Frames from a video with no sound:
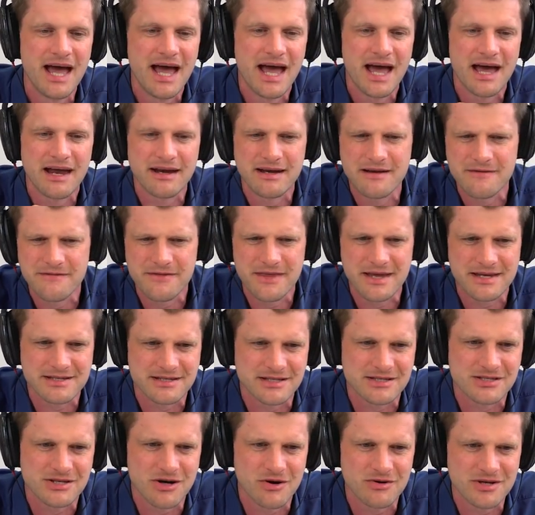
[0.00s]
And if there's
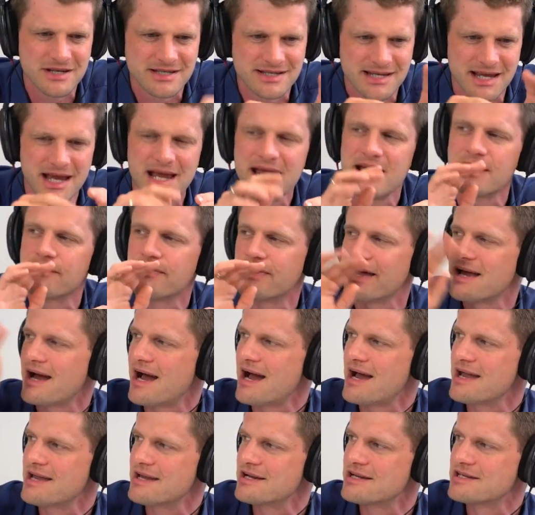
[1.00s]
a tone, they say, hey, they
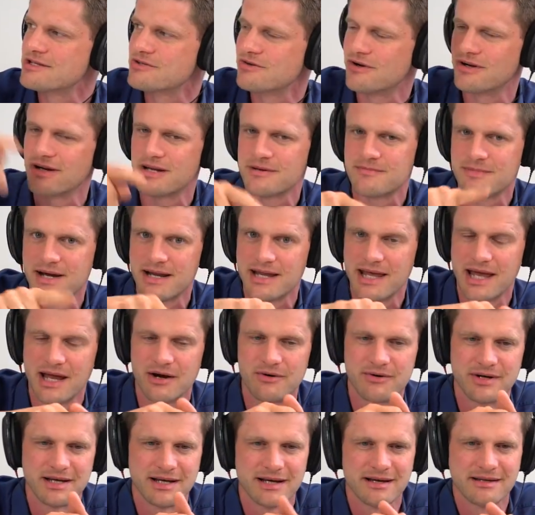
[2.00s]
are here tone in my
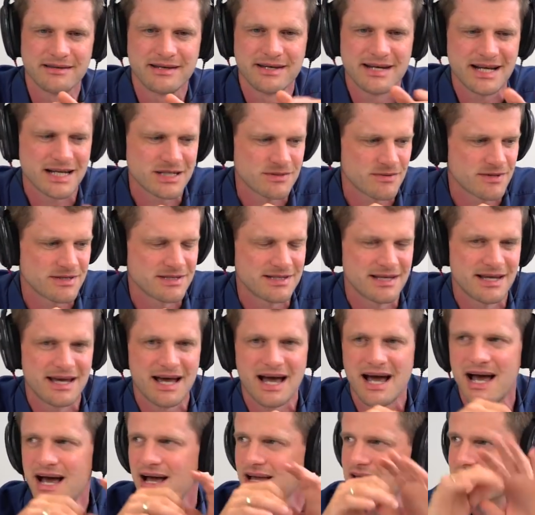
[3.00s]
area. And the next one say,
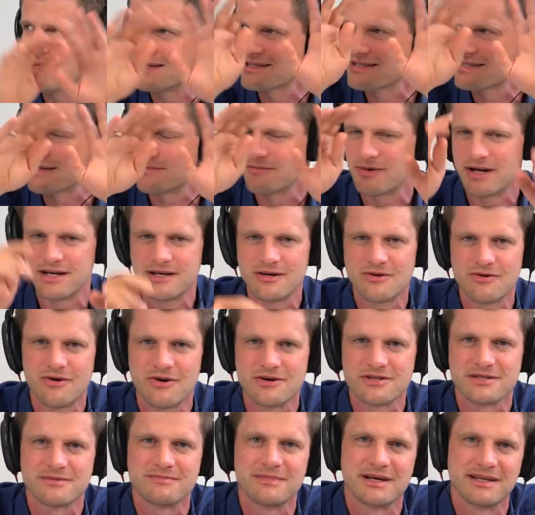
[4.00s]
ah, here's some random
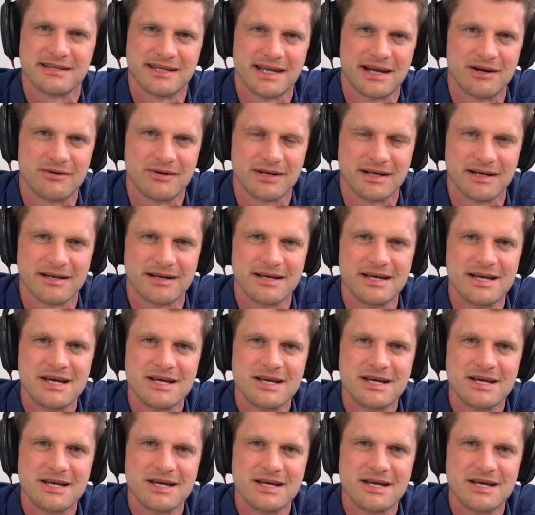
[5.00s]
noise in my area.